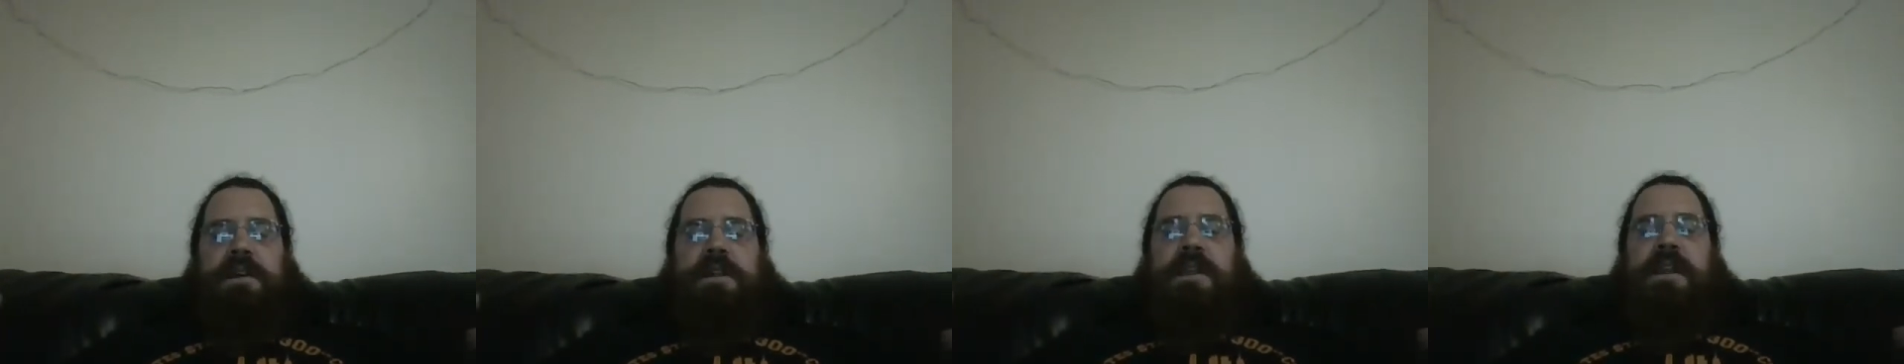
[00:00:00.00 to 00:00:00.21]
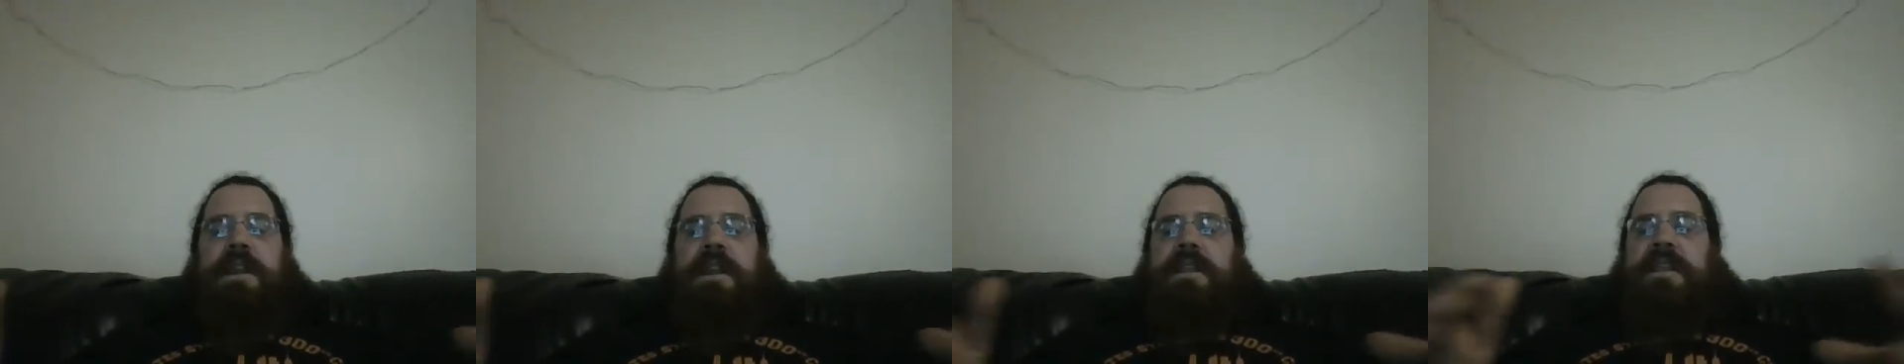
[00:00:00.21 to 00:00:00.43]

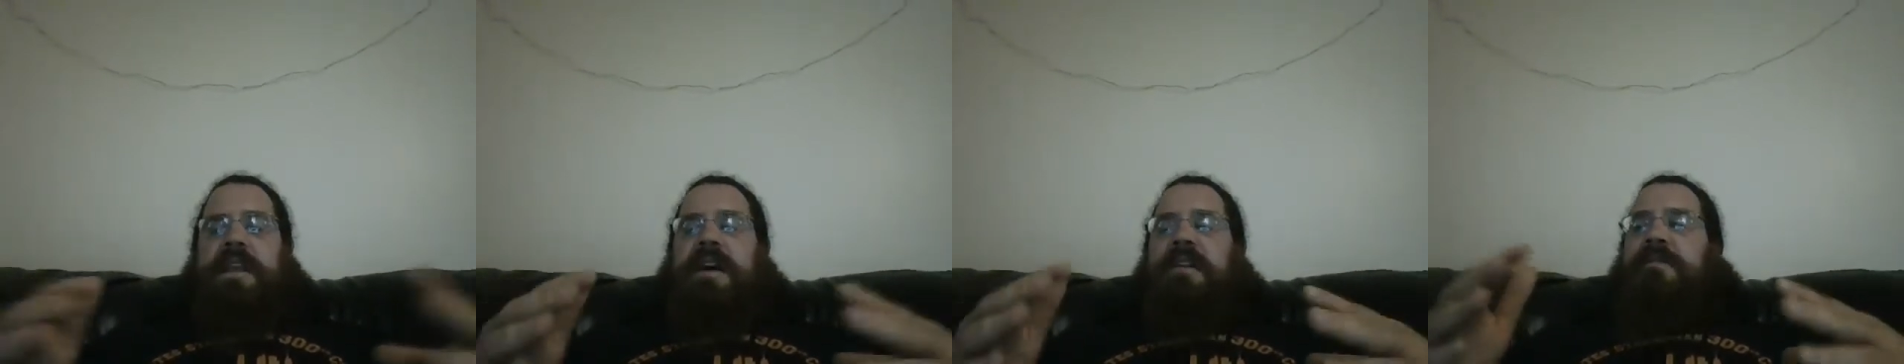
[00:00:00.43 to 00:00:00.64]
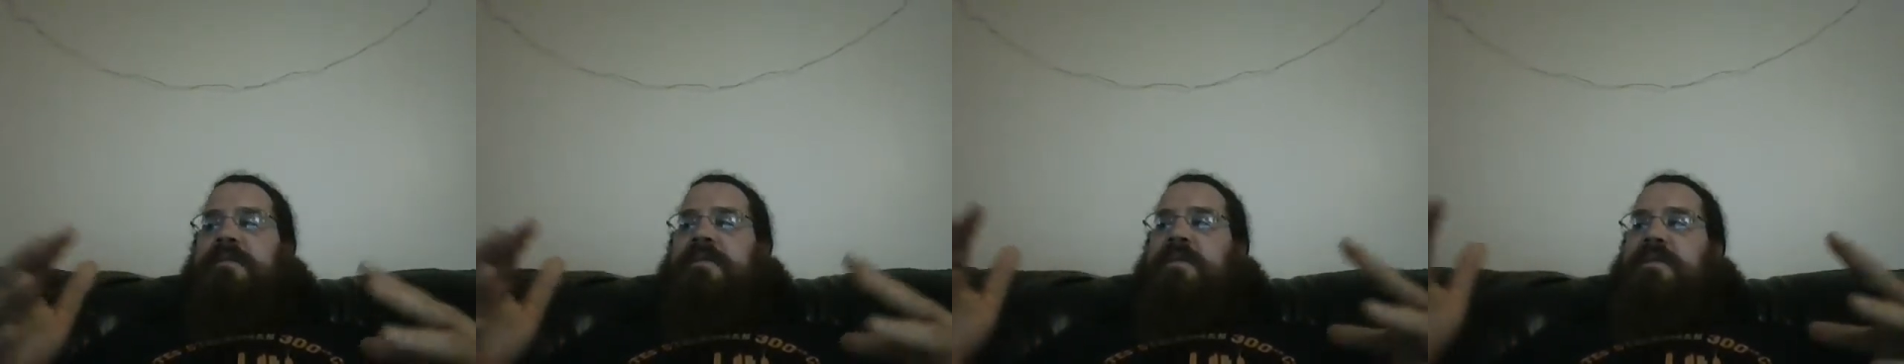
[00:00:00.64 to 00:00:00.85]
And in
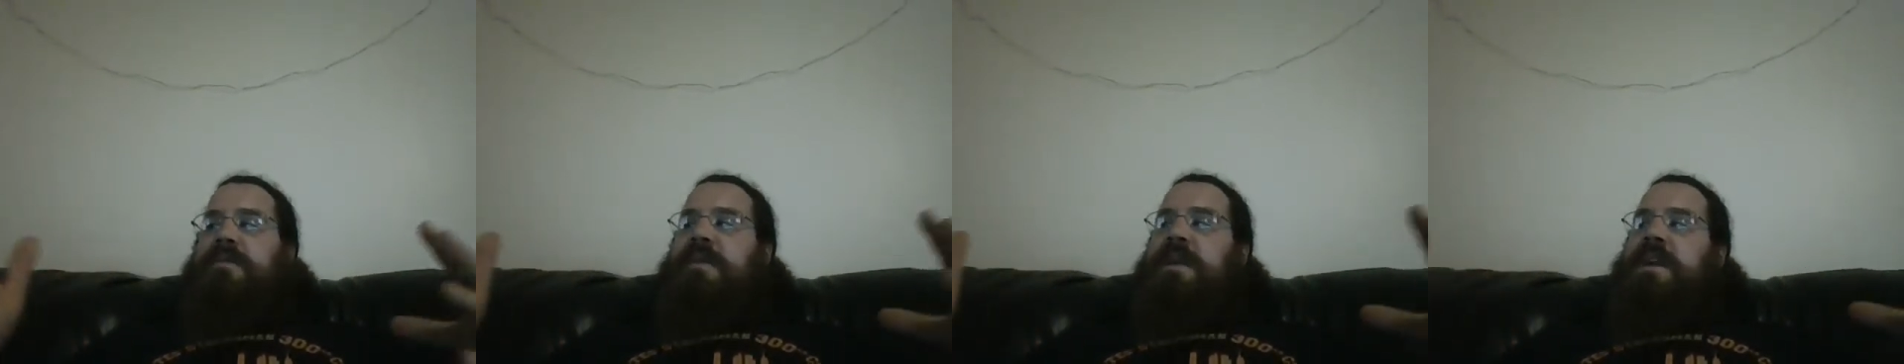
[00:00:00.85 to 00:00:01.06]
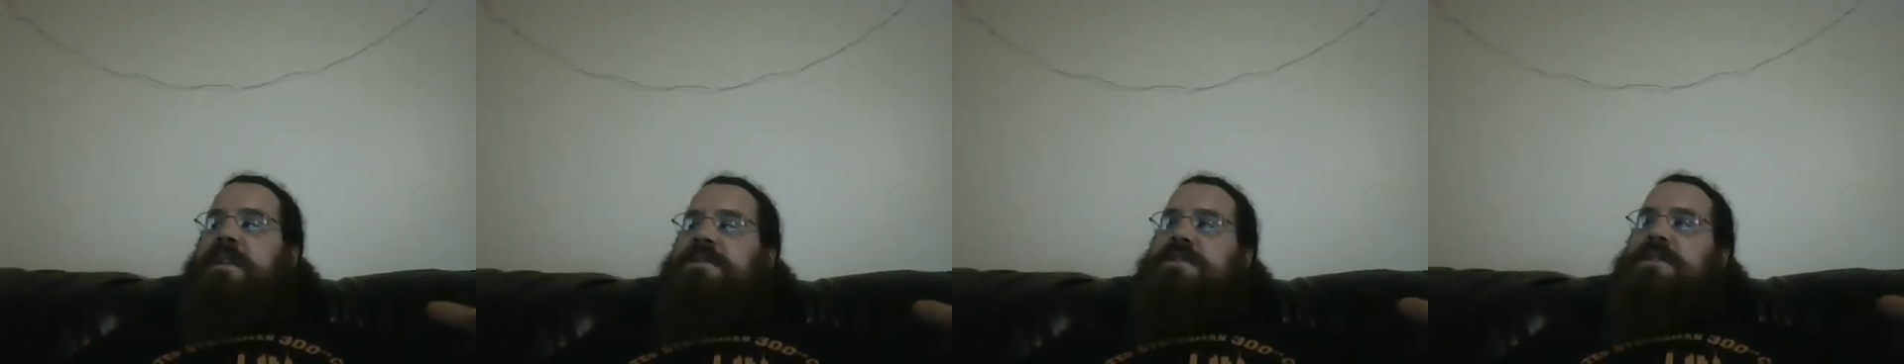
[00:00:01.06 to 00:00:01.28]
that
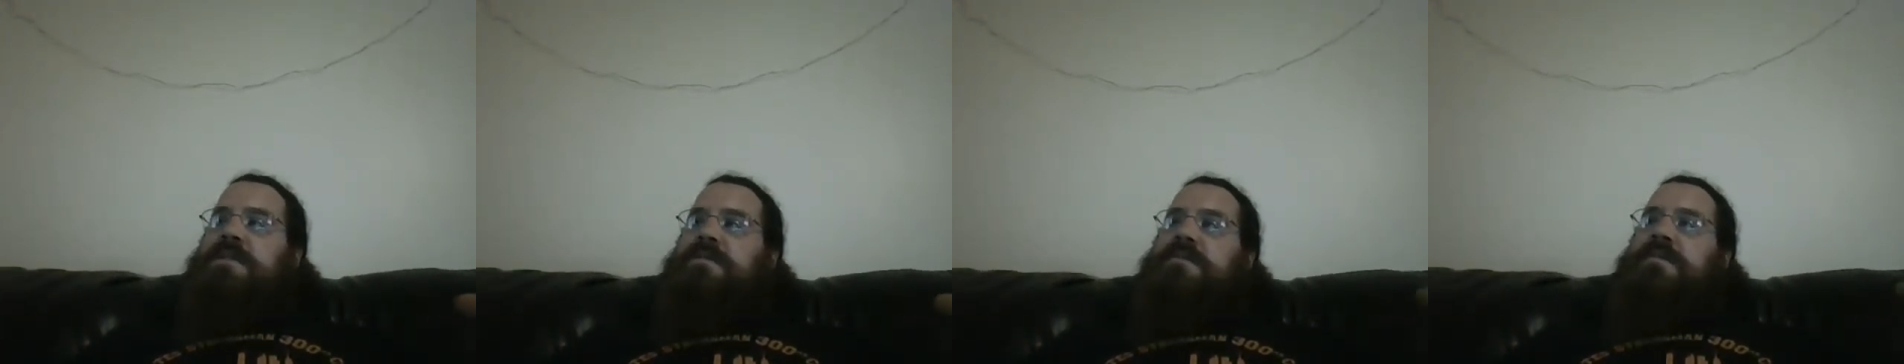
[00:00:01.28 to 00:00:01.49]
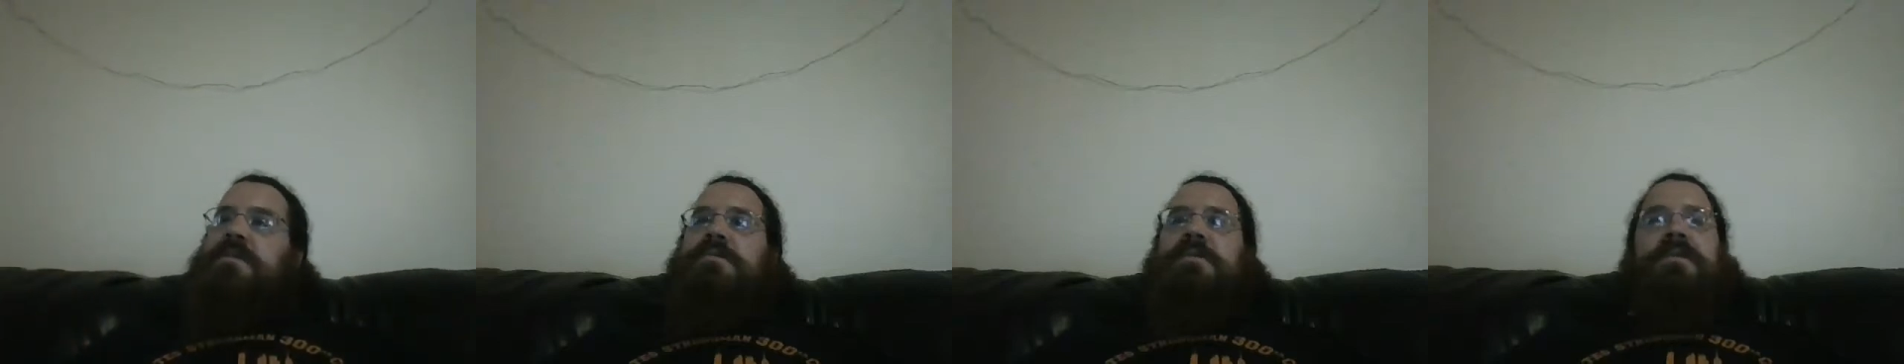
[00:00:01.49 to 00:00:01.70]

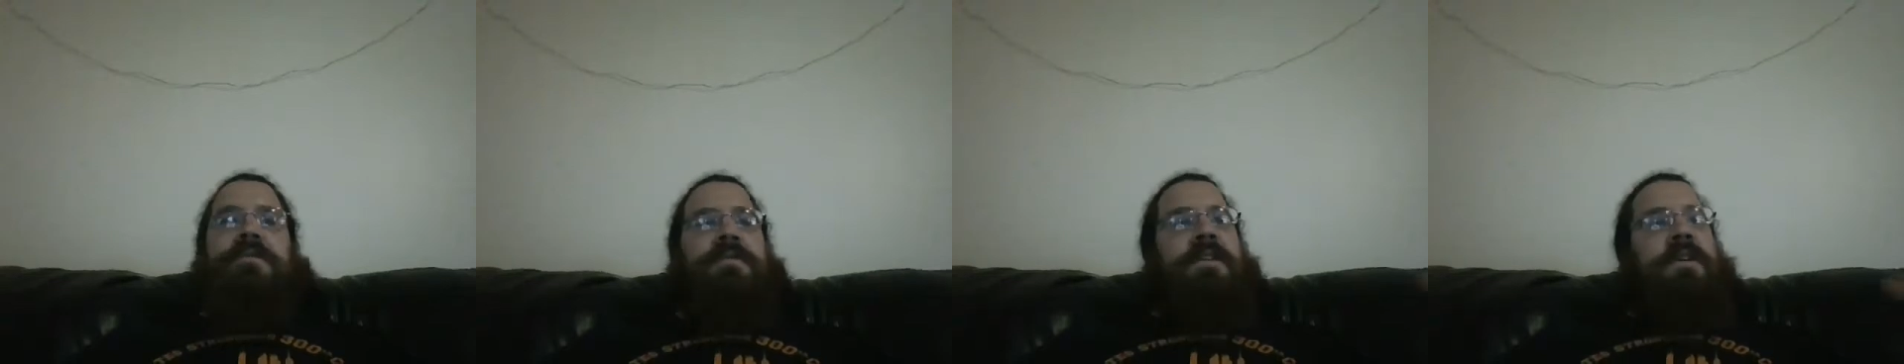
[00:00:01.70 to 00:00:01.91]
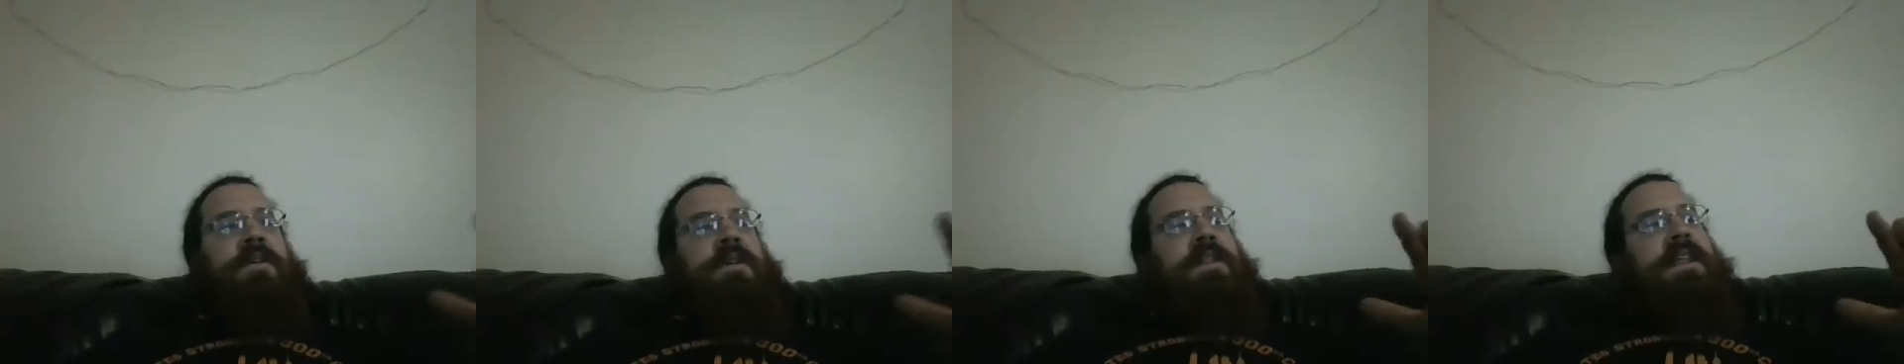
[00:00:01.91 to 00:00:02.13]
instant where we're
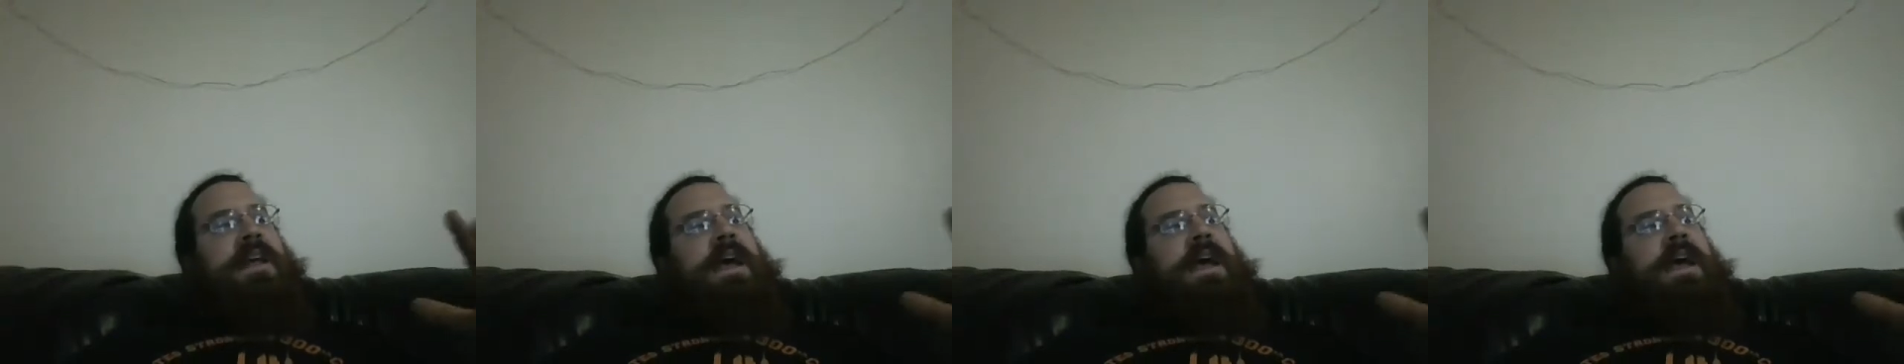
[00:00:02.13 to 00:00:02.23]
floating,